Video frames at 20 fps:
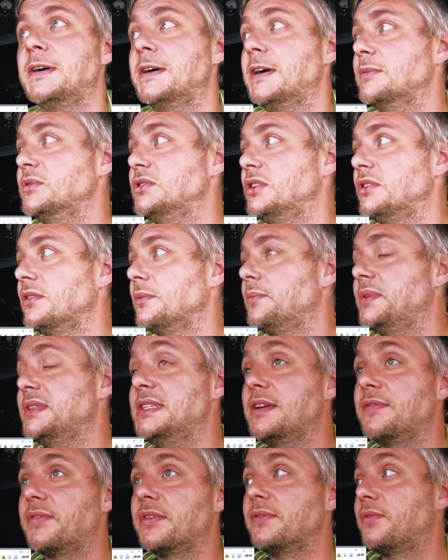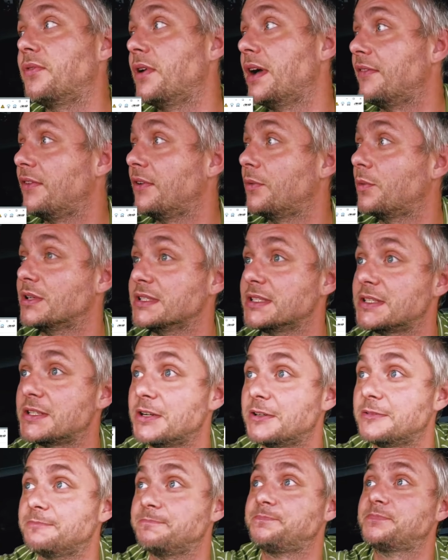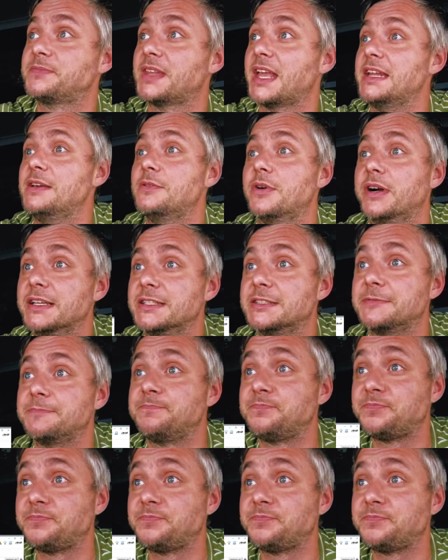it'll be different for everyone. So anyways,